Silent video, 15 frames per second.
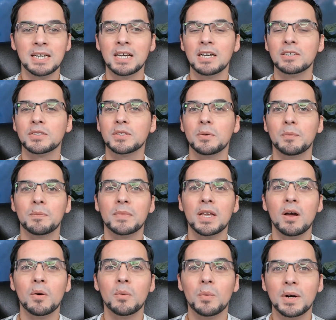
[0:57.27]
So
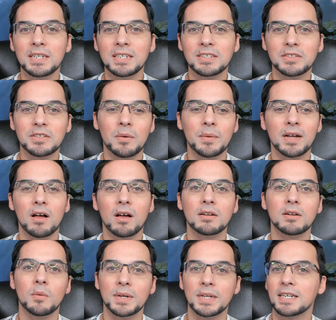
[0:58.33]
what is going on
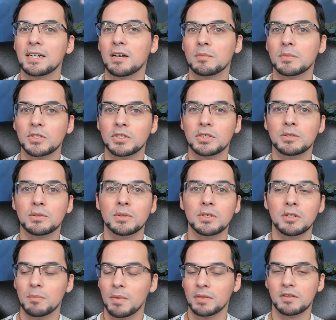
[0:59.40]
when it comes to
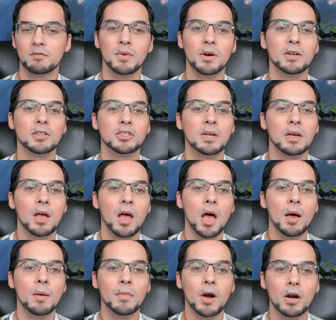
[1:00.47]
your month of March?
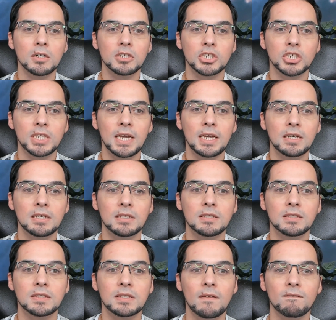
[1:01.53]
March
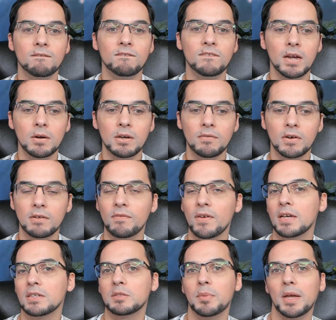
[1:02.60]
is very, very
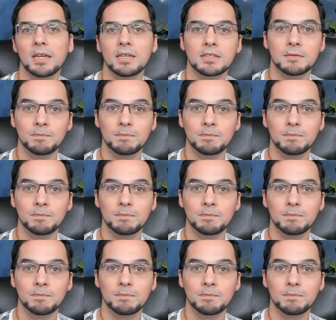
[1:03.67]
fast-paced